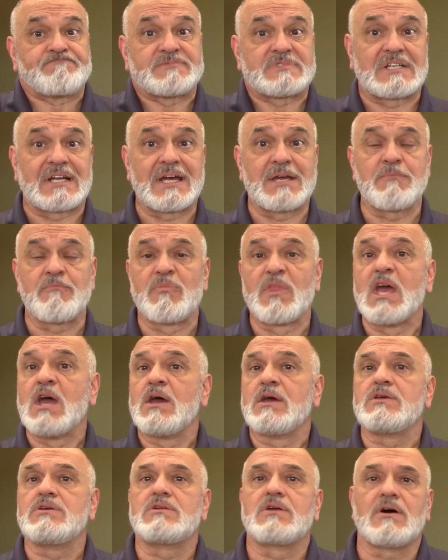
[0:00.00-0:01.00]
All right?
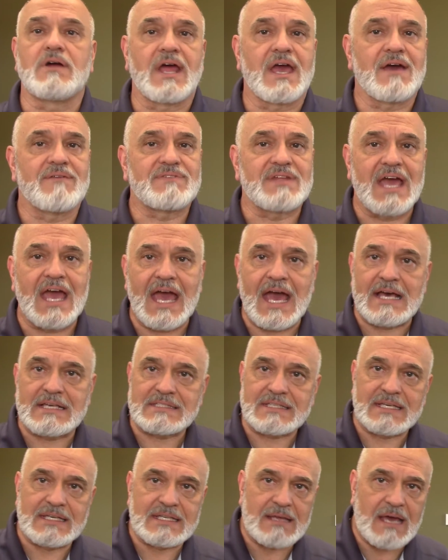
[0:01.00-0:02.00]
You don't have to
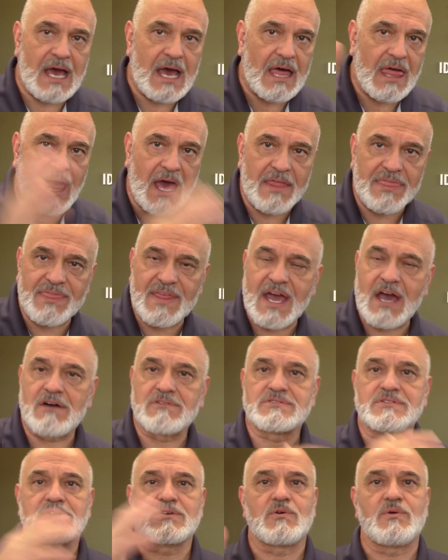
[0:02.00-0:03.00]
ask an, a, a
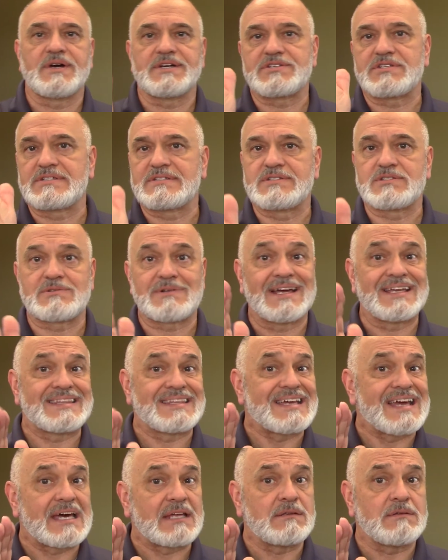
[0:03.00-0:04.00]
thousand questions right
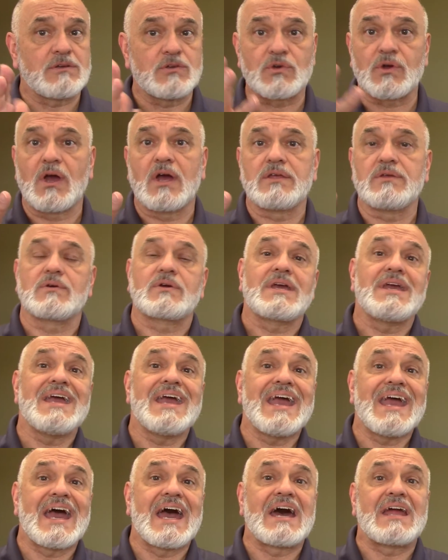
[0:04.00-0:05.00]
then. You, you
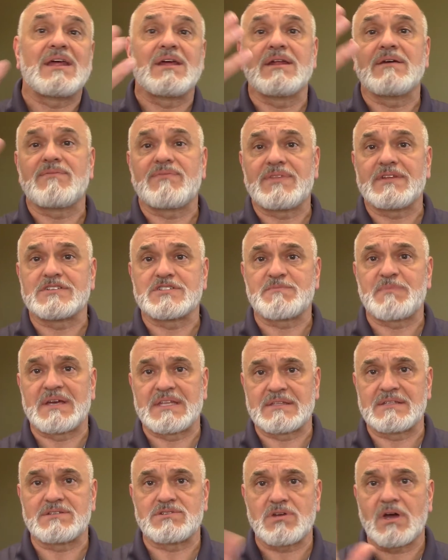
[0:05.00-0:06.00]
can, and if they'll
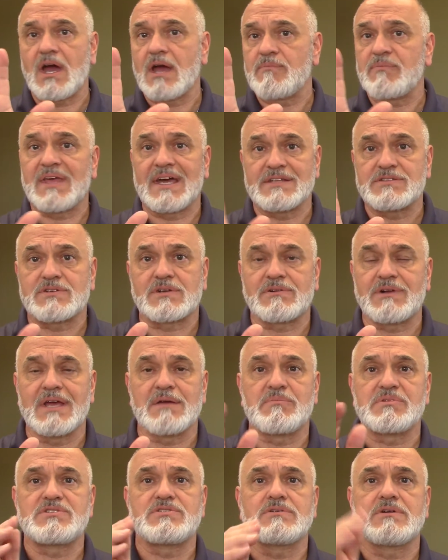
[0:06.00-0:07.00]
spend the time, that's
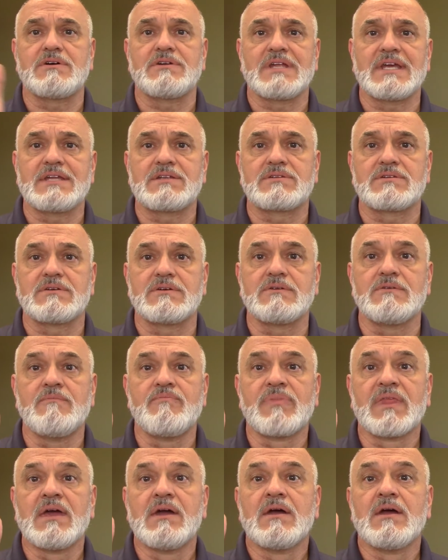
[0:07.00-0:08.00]
great, but you don't need
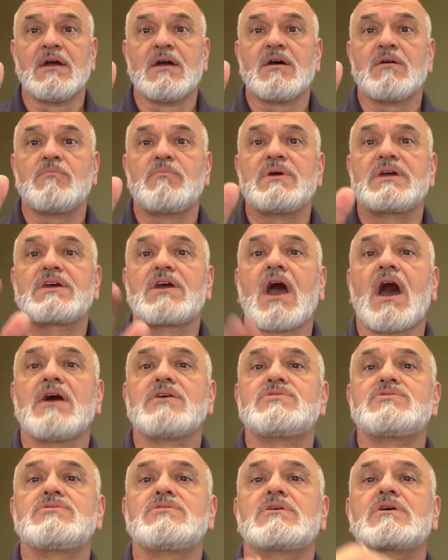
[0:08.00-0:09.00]
to
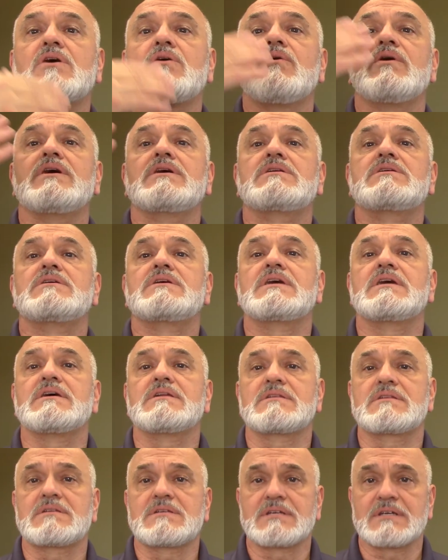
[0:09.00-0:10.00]
because you're going to
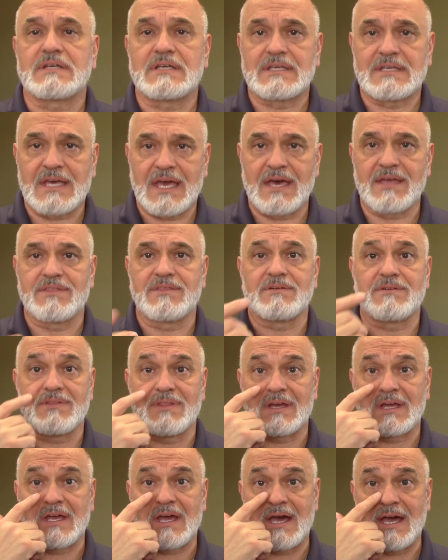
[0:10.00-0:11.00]
get together.
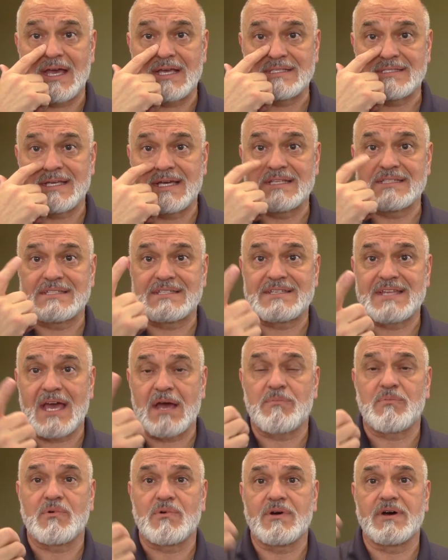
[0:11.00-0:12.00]
The Kaizen
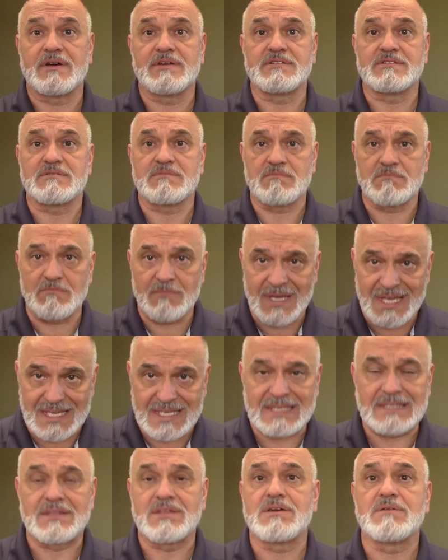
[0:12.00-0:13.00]
step was
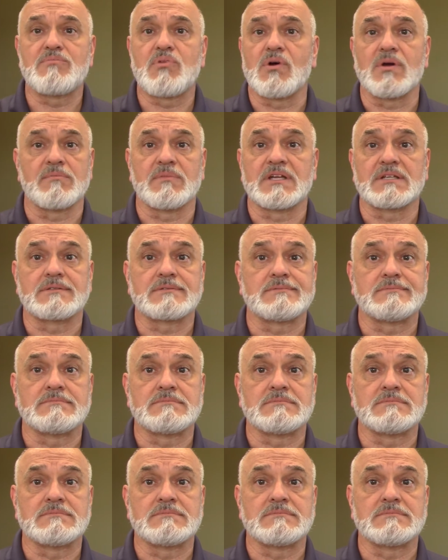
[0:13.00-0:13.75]
making the appointment.